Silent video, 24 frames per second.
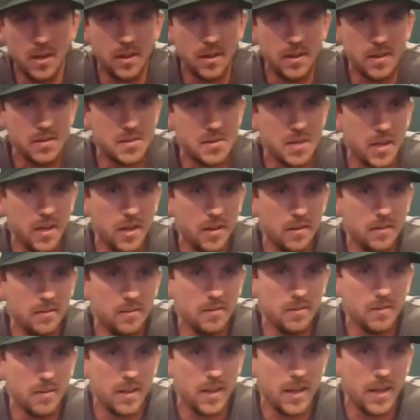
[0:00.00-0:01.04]
the sun.
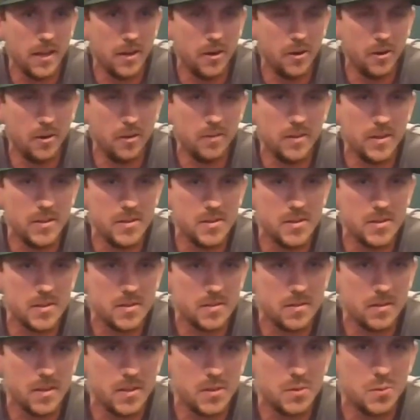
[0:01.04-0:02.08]
I don't know. It's just
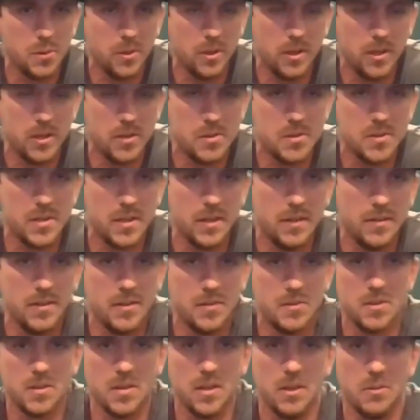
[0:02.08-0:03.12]
it's really interesting.
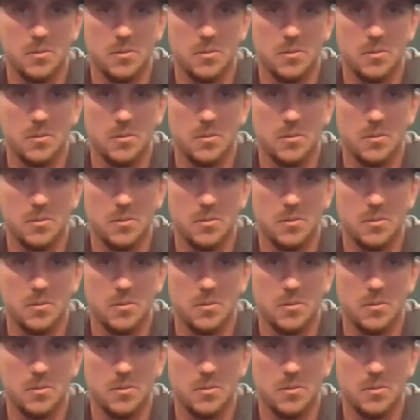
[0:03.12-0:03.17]
It a, it